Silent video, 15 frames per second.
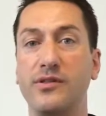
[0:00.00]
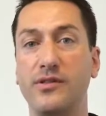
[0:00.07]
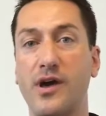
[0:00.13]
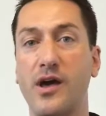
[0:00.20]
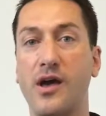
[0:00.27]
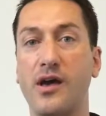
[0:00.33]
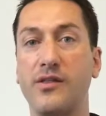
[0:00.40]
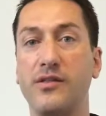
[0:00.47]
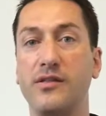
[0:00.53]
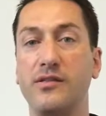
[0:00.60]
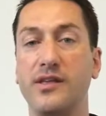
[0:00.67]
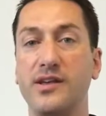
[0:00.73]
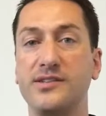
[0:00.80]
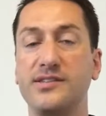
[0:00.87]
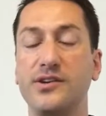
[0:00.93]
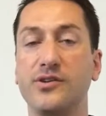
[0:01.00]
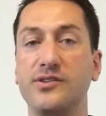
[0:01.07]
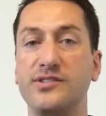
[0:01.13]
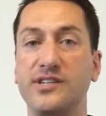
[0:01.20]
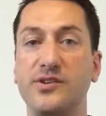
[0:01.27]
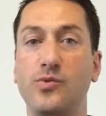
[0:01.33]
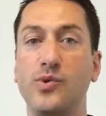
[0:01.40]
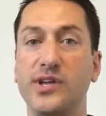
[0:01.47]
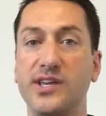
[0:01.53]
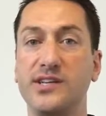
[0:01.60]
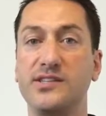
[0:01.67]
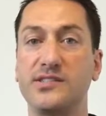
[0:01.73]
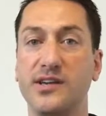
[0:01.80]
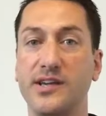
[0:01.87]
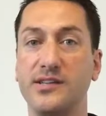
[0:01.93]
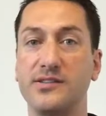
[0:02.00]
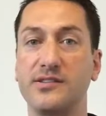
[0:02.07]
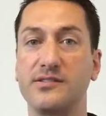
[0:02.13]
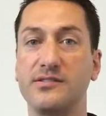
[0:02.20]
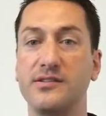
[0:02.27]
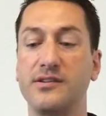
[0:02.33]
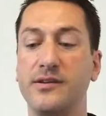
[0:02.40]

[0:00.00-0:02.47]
SDRC wiki site's